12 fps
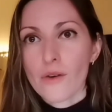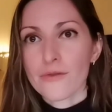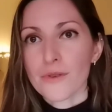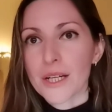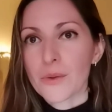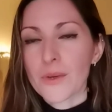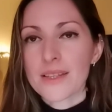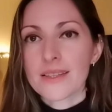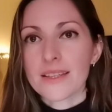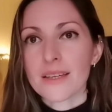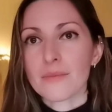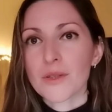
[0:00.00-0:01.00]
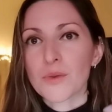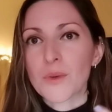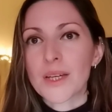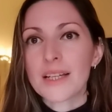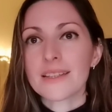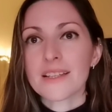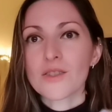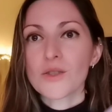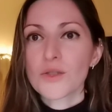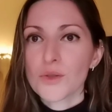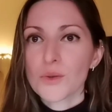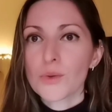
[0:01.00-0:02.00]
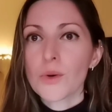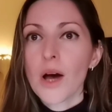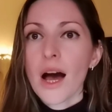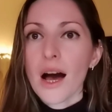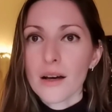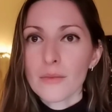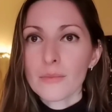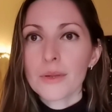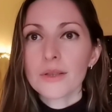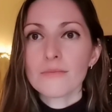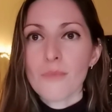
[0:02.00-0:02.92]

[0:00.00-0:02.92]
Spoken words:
frequency between these two humble,